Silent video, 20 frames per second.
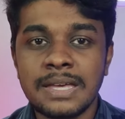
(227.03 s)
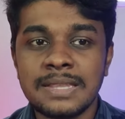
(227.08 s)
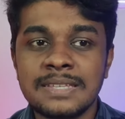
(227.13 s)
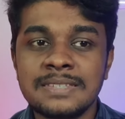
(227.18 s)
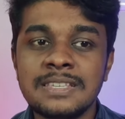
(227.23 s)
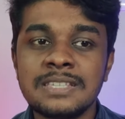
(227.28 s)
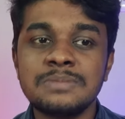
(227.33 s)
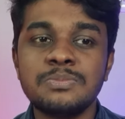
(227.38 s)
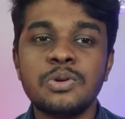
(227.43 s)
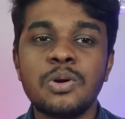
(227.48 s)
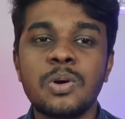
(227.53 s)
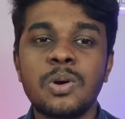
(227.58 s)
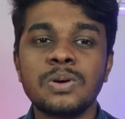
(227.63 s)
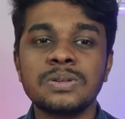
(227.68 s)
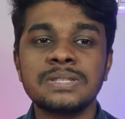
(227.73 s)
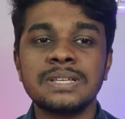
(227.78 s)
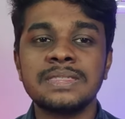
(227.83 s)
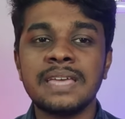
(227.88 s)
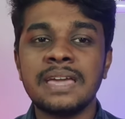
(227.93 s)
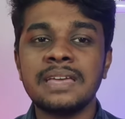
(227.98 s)
This is
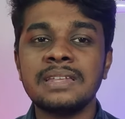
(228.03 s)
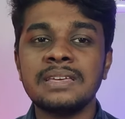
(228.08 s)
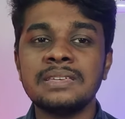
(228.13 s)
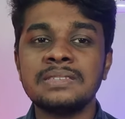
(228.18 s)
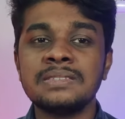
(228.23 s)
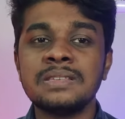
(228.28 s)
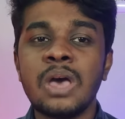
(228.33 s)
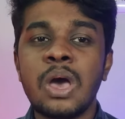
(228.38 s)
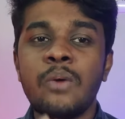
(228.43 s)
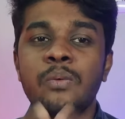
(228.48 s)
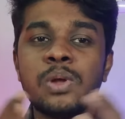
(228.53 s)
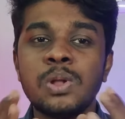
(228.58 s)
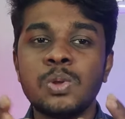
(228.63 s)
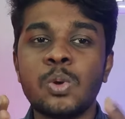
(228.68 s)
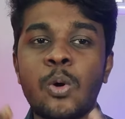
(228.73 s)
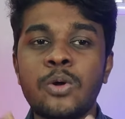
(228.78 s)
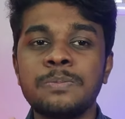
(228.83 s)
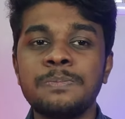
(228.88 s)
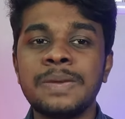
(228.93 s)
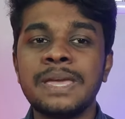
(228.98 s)
because the theories will
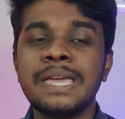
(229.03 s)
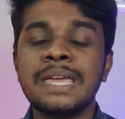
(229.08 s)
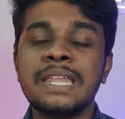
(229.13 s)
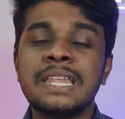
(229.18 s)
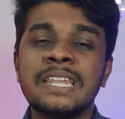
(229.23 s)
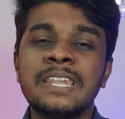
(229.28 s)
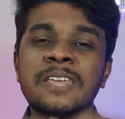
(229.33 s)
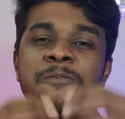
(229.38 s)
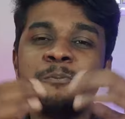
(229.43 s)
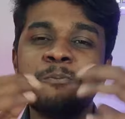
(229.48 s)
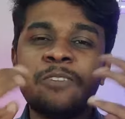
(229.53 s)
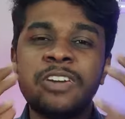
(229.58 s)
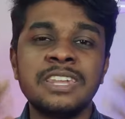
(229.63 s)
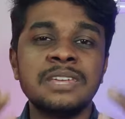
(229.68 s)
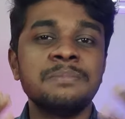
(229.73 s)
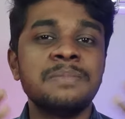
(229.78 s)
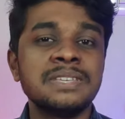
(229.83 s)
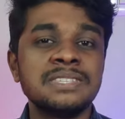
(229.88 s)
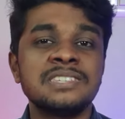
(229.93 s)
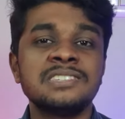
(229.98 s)
not be in a
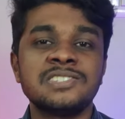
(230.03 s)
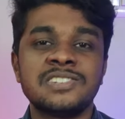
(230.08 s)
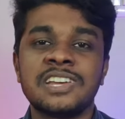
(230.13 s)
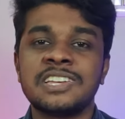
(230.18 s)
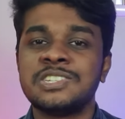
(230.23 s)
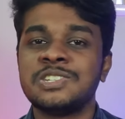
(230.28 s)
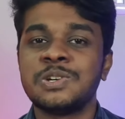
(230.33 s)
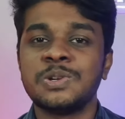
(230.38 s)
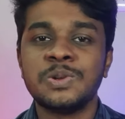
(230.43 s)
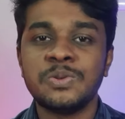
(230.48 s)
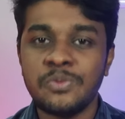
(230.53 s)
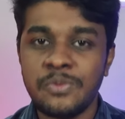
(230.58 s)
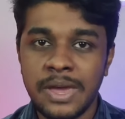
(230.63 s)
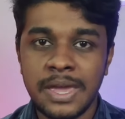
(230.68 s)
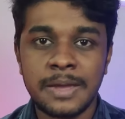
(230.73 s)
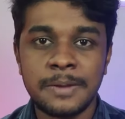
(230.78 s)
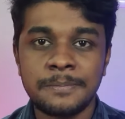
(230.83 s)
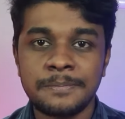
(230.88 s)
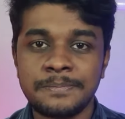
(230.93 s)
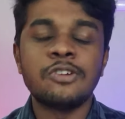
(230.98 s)
very much structured way.